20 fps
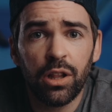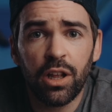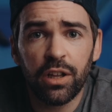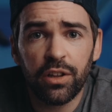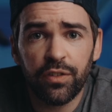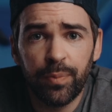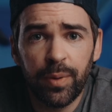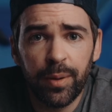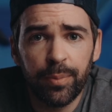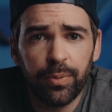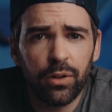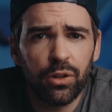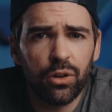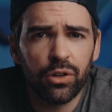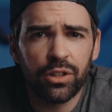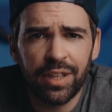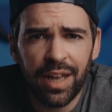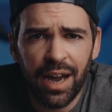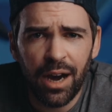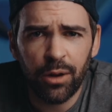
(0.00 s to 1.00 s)
A lot of people
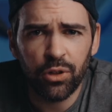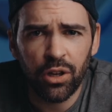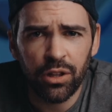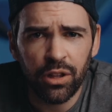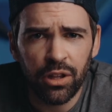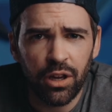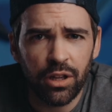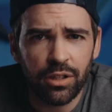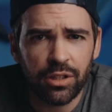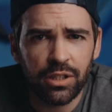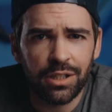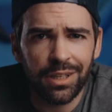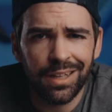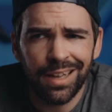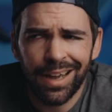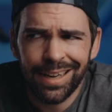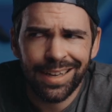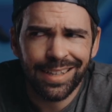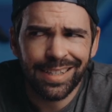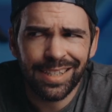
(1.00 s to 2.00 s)
look down on LUTs,
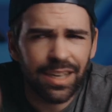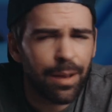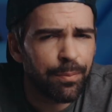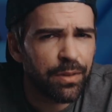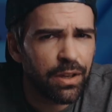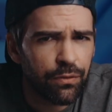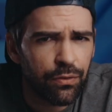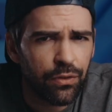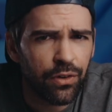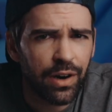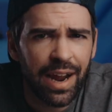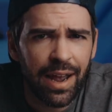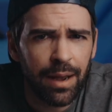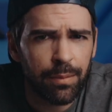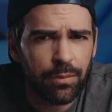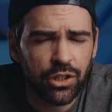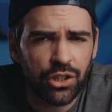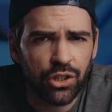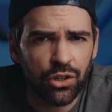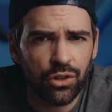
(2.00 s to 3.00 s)
like it's something for
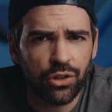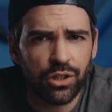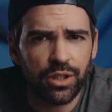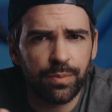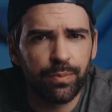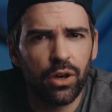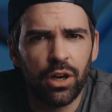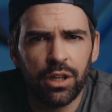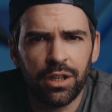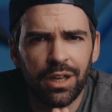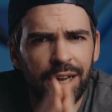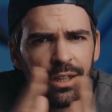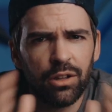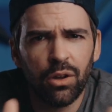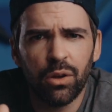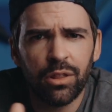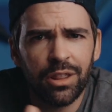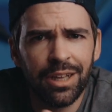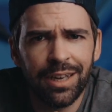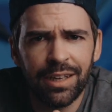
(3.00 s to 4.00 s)
amateurs, but I
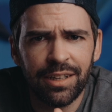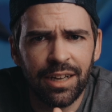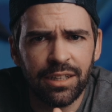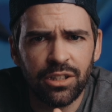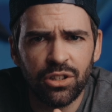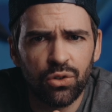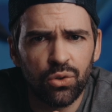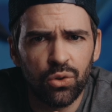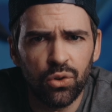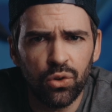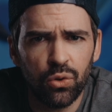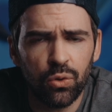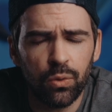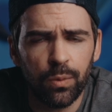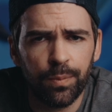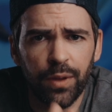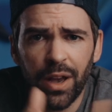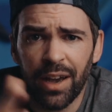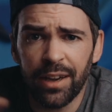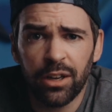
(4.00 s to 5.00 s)
don't think that's
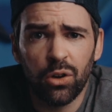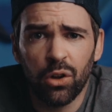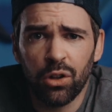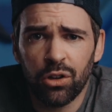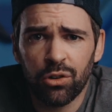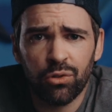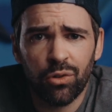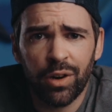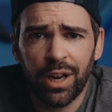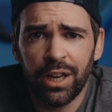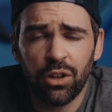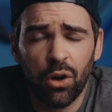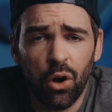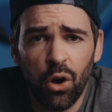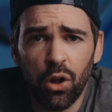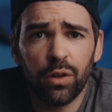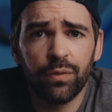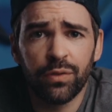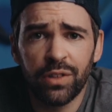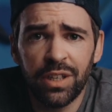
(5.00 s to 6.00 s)
true. I color grade
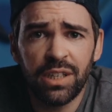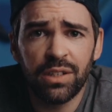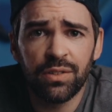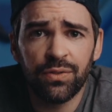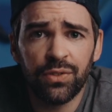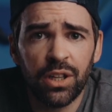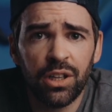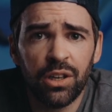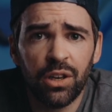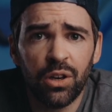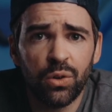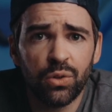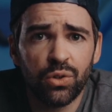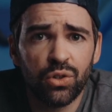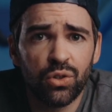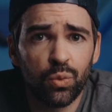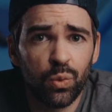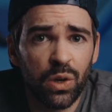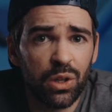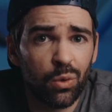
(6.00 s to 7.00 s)
all of these
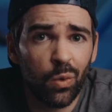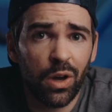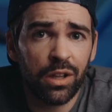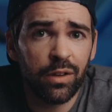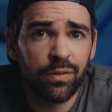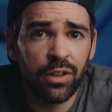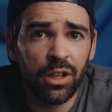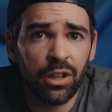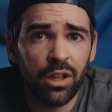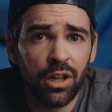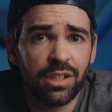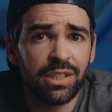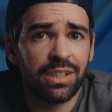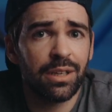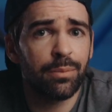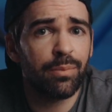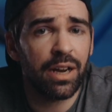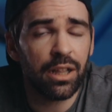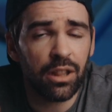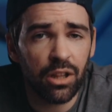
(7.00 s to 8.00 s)
videos with one of the LUTs
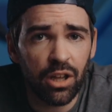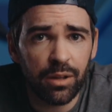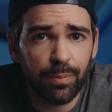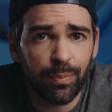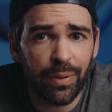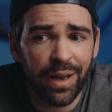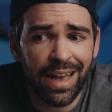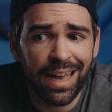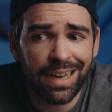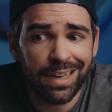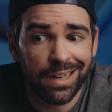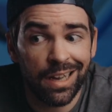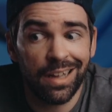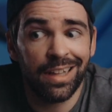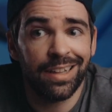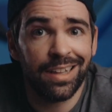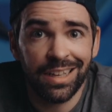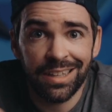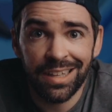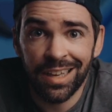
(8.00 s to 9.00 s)
in my LUT pack
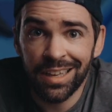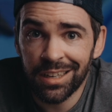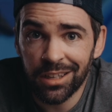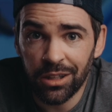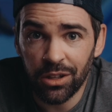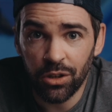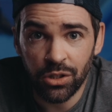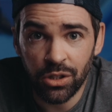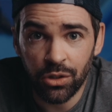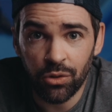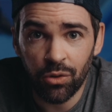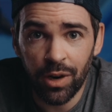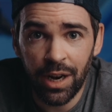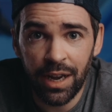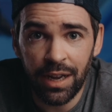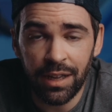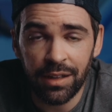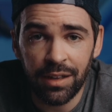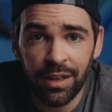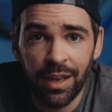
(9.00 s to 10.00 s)
and I think it looks
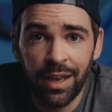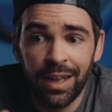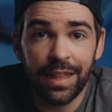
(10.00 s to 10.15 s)
great.